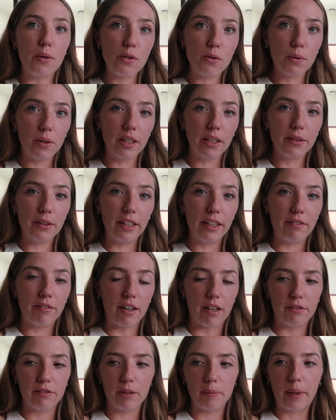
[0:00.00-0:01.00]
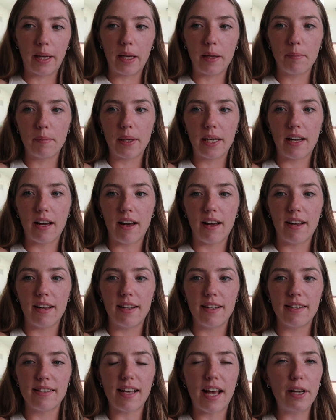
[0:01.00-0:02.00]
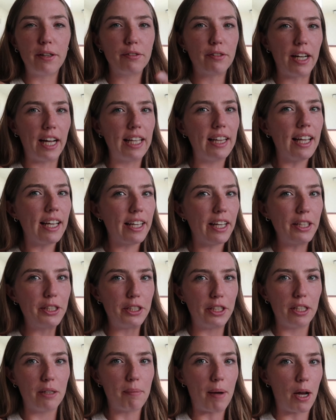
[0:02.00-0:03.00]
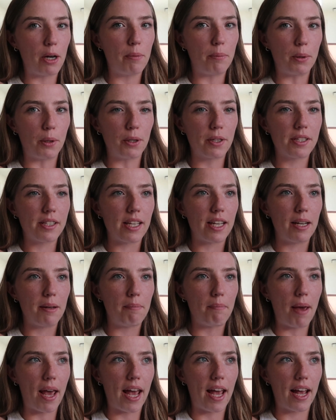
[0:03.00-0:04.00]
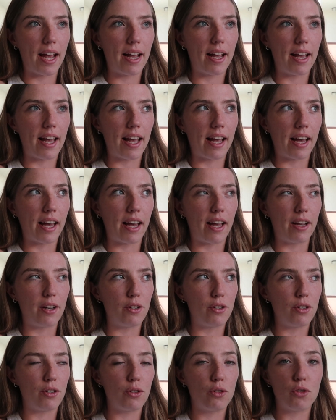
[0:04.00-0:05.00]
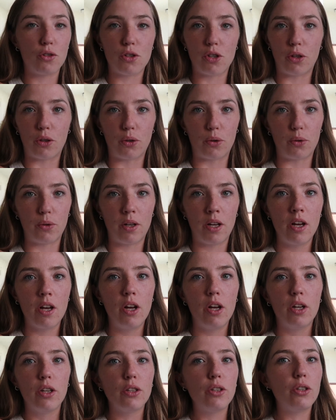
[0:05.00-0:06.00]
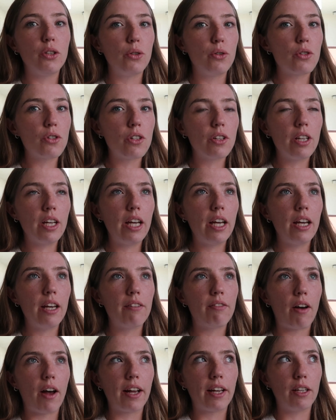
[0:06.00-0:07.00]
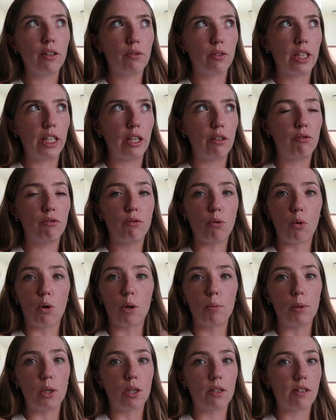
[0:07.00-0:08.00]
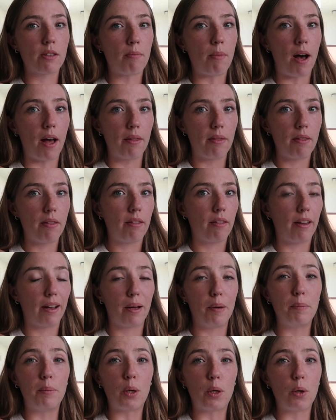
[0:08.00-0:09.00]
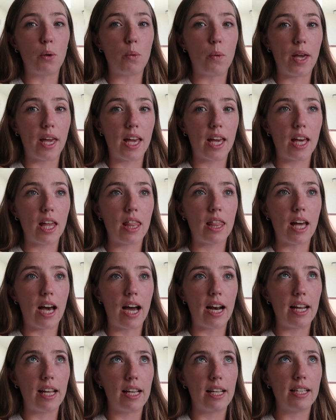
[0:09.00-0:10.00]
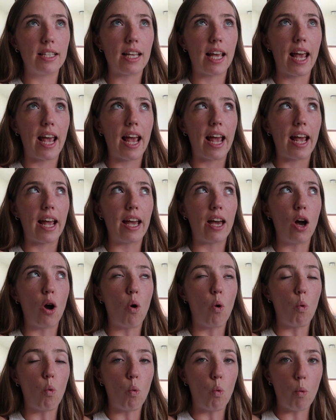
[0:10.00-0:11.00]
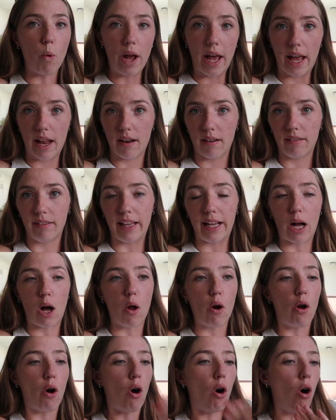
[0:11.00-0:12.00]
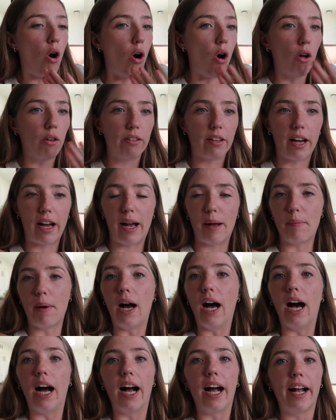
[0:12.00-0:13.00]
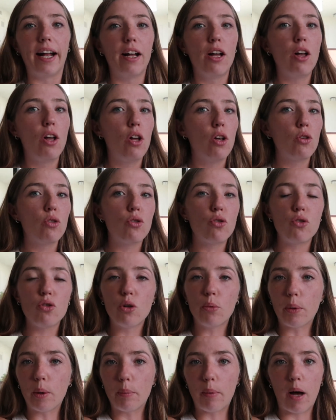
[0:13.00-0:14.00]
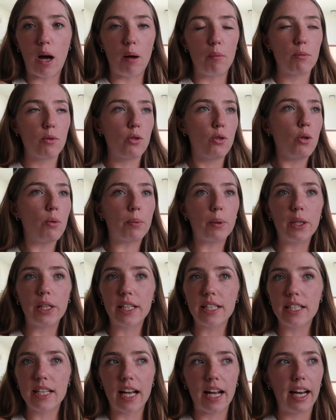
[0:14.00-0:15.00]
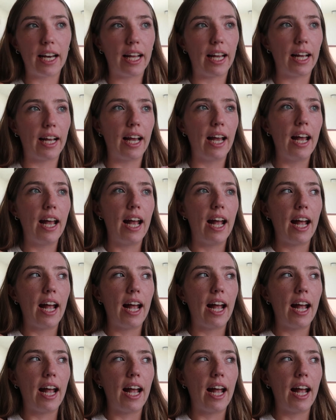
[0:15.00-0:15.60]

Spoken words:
was really fun for me because I read like a good amount of books in May and June. Usually if I can read 4 books a month, like a book a week, that is a win, like on an all-time high. Super pumped, super exciting.